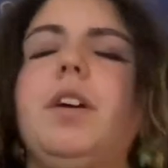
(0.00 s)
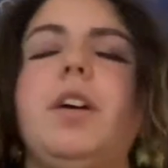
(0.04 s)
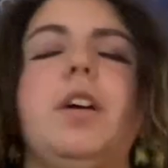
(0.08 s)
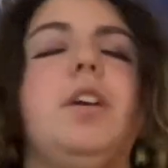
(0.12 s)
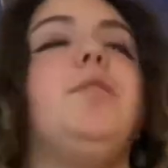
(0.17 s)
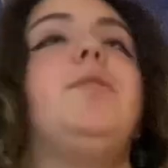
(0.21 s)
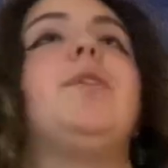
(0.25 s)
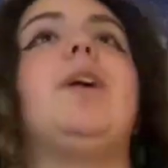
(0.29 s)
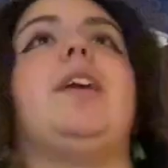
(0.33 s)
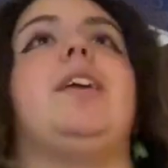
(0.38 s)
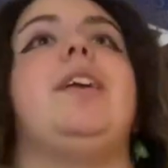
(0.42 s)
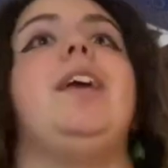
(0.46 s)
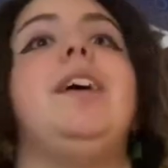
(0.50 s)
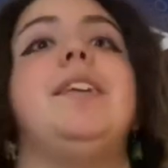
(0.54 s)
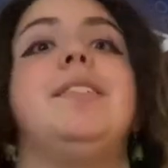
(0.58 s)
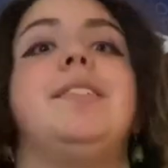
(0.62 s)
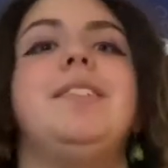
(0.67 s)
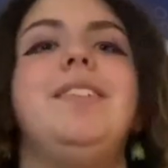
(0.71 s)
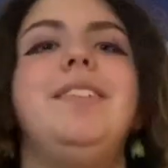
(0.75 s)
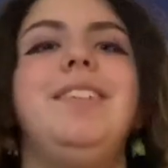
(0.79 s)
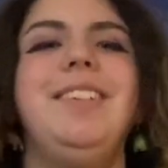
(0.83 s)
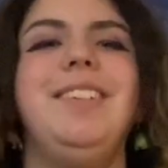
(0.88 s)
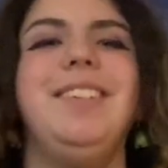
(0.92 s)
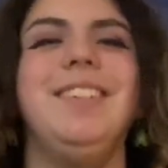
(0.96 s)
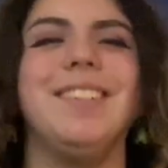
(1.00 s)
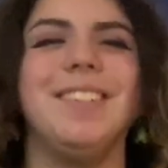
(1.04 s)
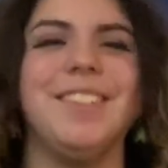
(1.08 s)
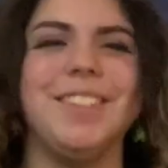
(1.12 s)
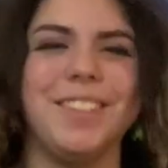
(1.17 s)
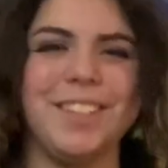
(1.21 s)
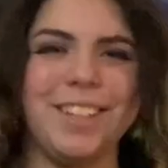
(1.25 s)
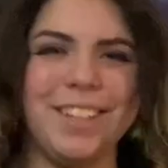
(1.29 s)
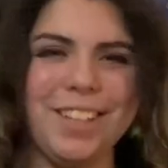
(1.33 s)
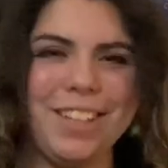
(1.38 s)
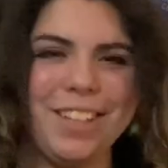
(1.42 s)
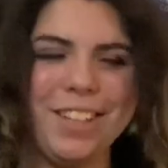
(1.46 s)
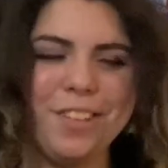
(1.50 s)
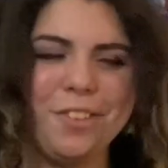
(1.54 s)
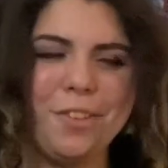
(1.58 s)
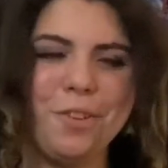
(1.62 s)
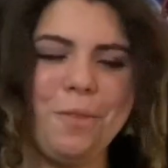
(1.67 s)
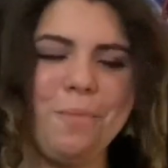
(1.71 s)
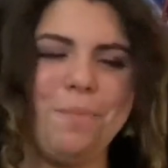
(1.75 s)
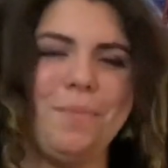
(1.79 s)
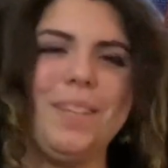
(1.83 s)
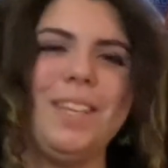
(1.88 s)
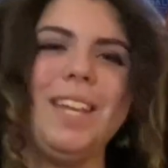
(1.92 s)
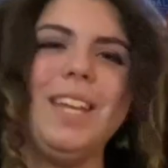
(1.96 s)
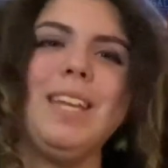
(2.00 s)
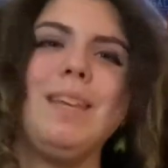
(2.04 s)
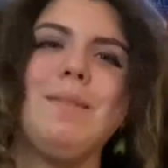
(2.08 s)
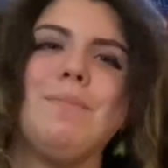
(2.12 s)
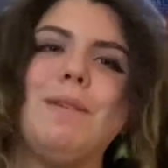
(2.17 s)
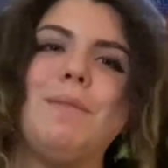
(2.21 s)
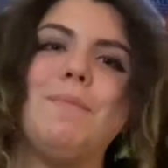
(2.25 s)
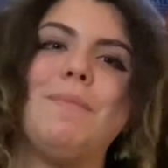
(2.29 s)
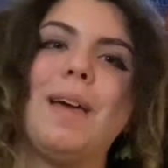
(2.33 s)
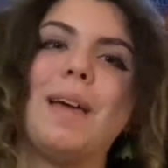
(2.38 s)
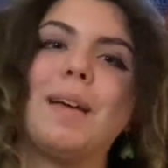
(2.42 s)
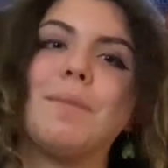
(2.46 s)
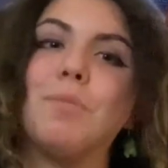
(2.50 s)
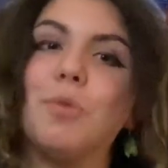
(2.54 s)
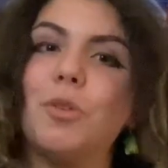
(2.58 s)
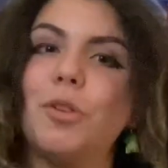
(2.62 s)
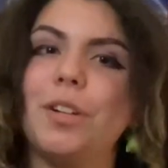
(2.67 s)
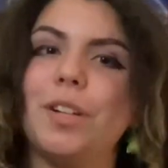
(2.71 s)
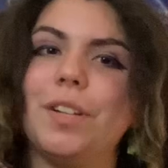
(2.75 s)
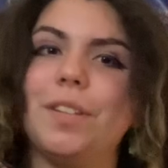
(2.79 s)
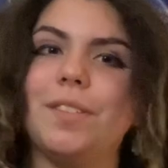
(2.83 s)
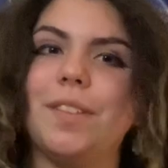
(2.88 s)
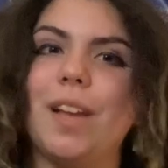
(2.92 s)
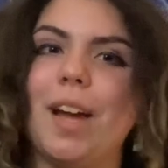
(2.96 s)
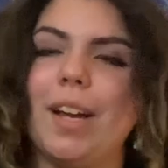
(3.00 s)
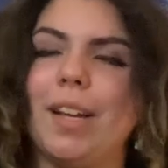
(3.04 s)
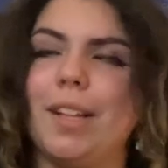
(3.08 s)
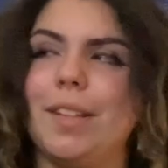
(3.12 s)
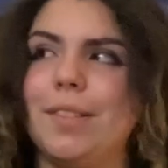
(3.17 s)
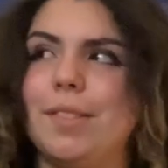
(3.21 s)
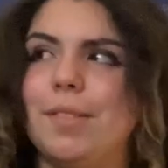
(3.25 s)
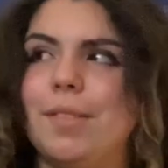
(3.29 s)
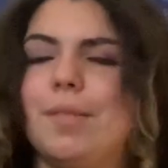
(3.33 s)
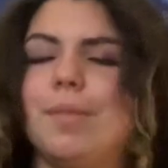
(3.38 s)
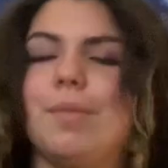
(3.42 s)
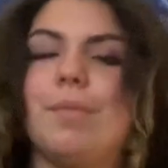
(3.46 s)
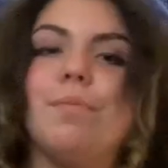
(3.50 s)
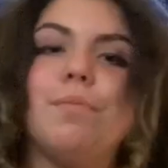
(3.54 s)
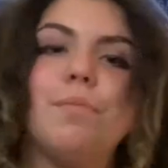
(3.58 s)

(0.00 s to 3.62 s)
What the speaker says: Okay, yes. But getting a bit back more into science,